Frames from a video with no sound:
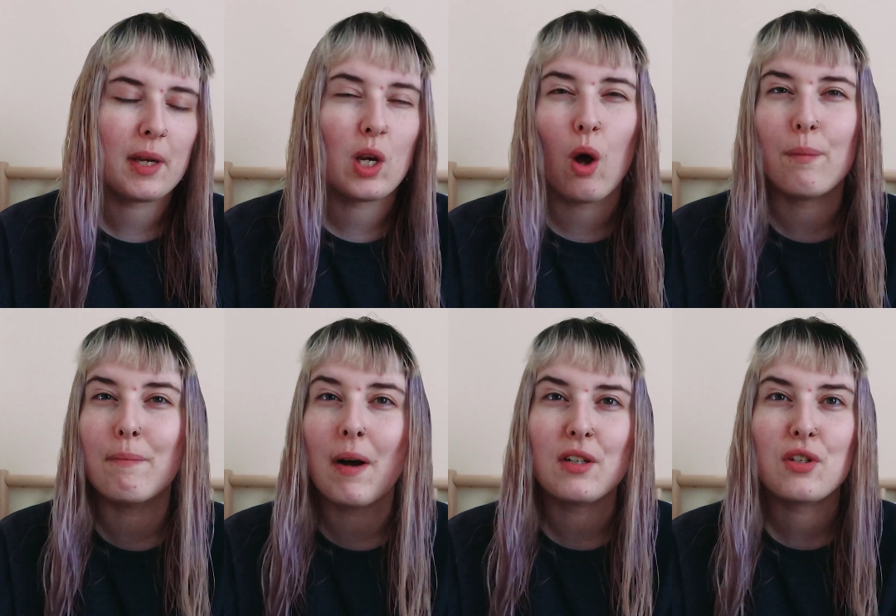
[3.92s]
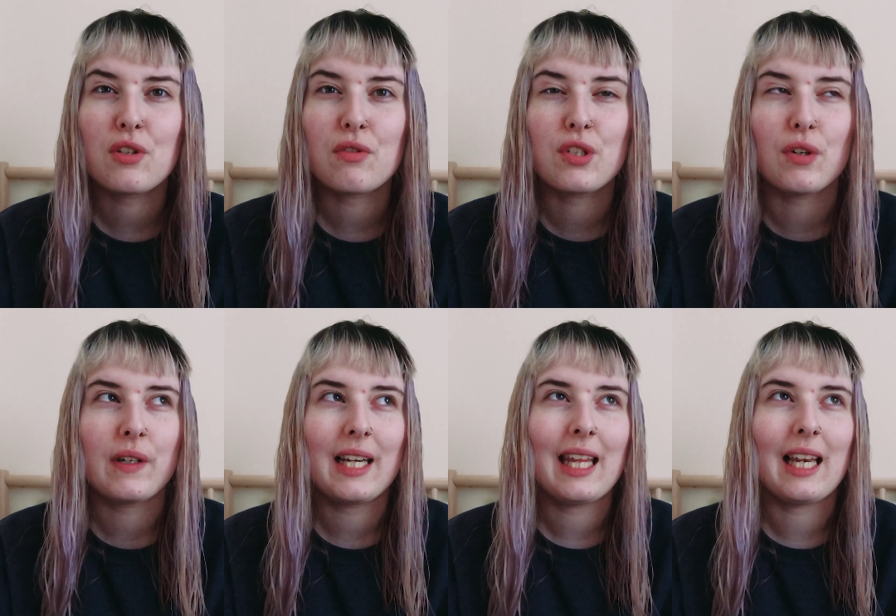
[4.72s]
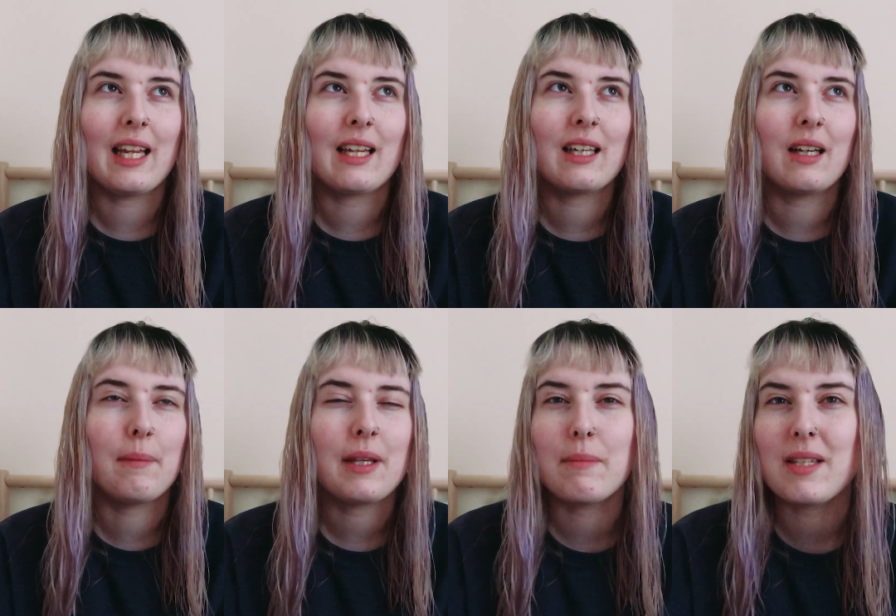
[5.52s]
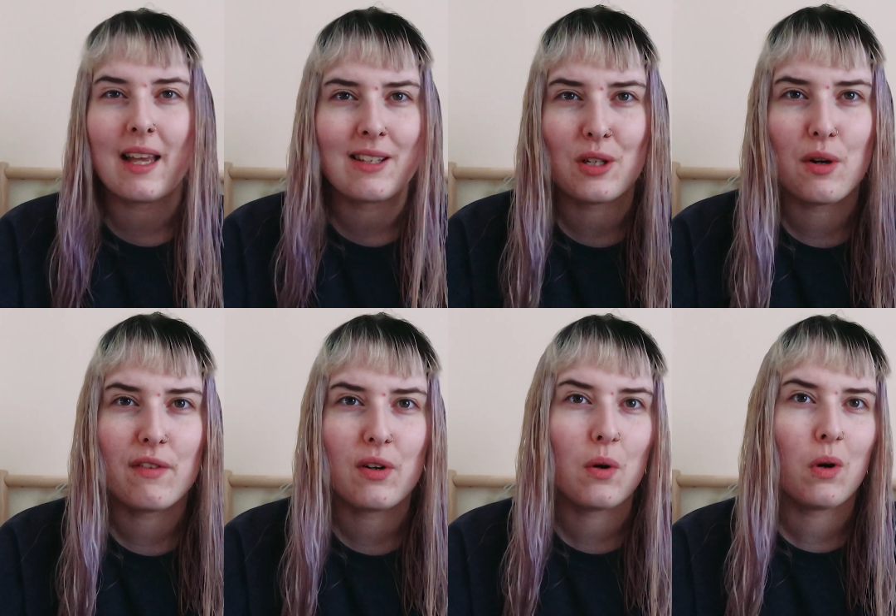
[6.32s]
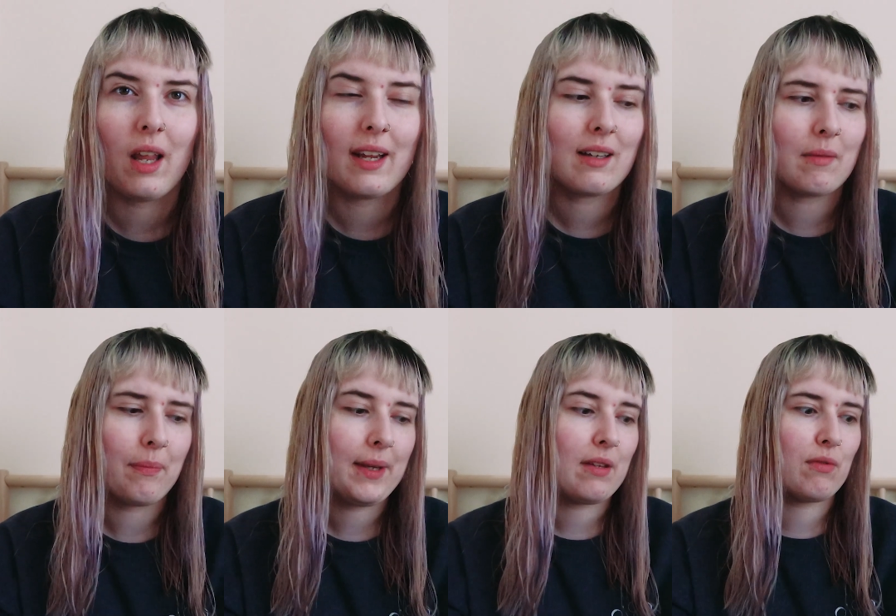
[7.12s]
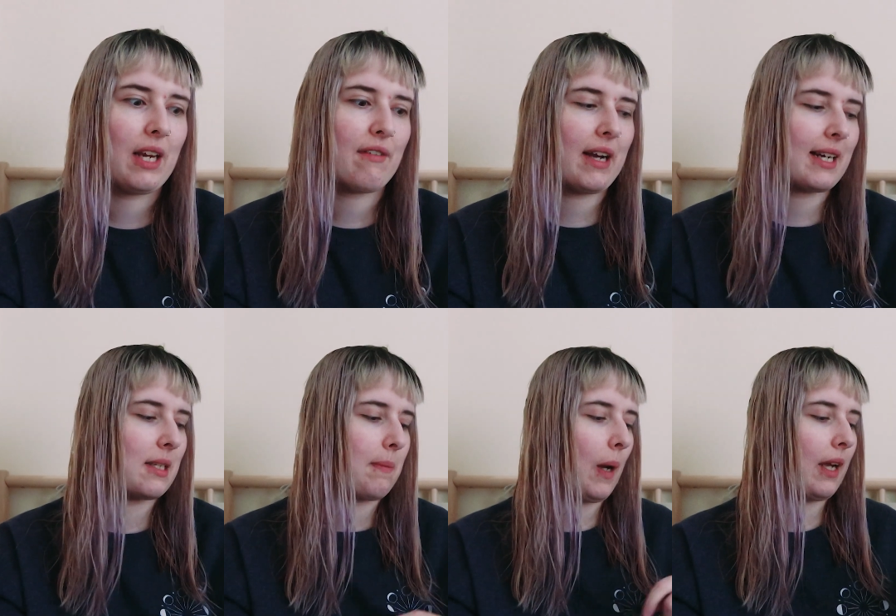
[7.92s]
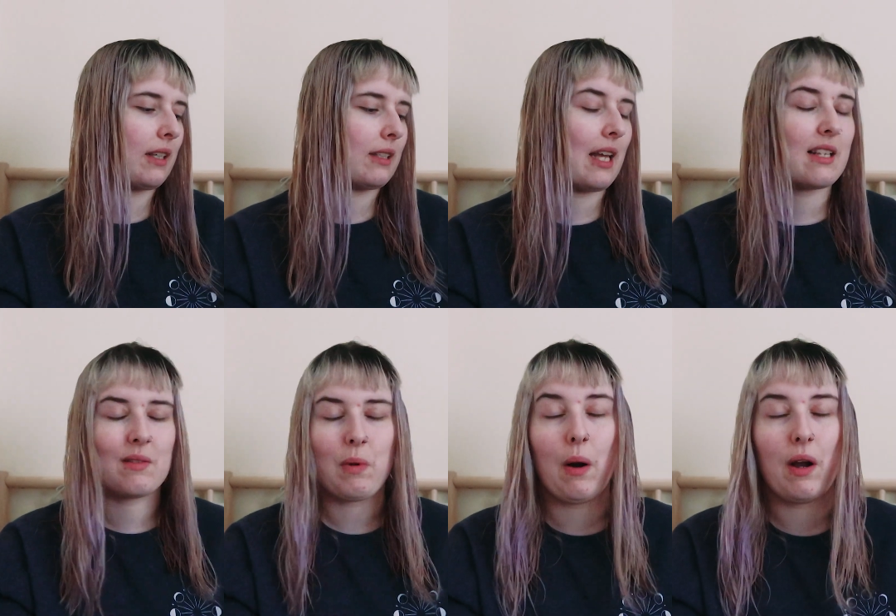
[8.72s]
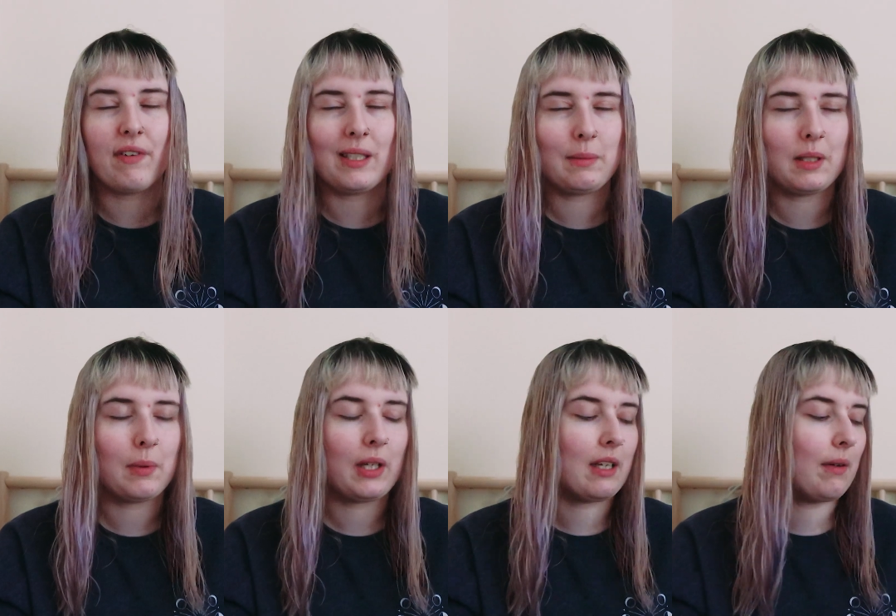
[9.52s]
But not much to really like be obsessed over or like be really affected by. That's how I felt about the book